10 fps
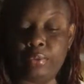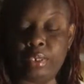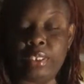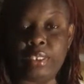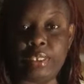
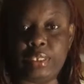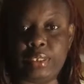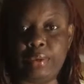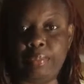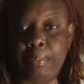a
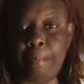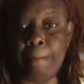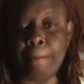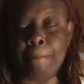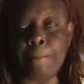system
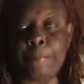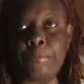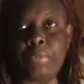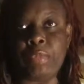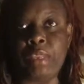
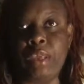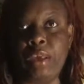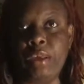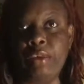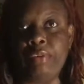
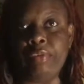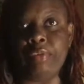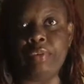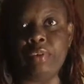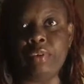of
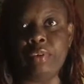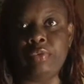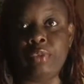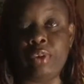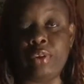
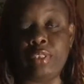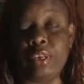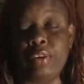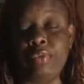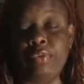for
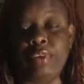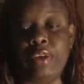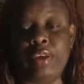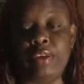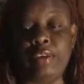yourself
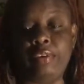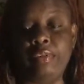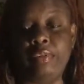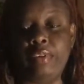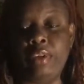of
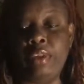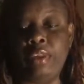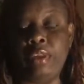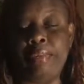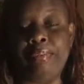
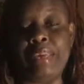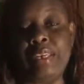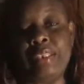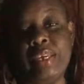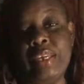
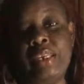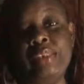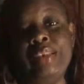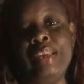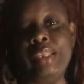meditating
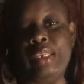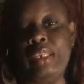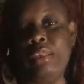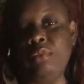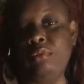
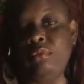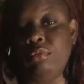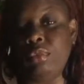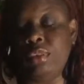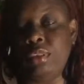daily,
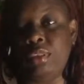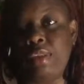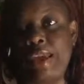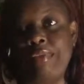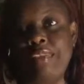
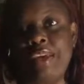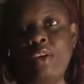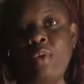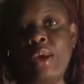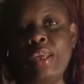having that
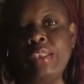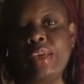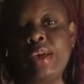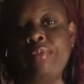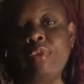quiet
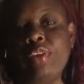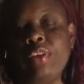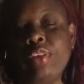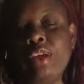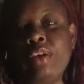time for
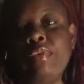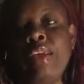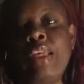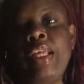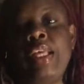yourself,
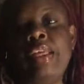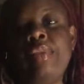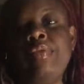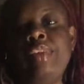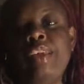
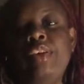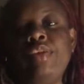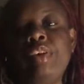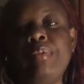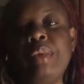then you
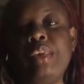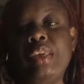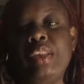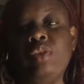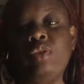can
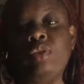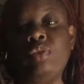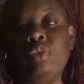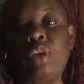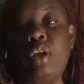begin to
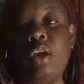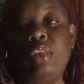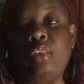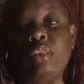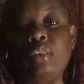start
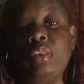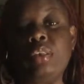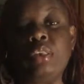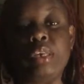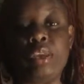
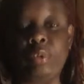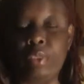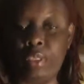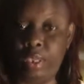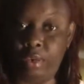looking
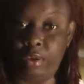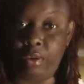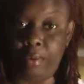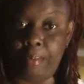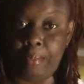within
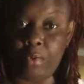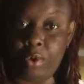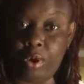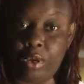more.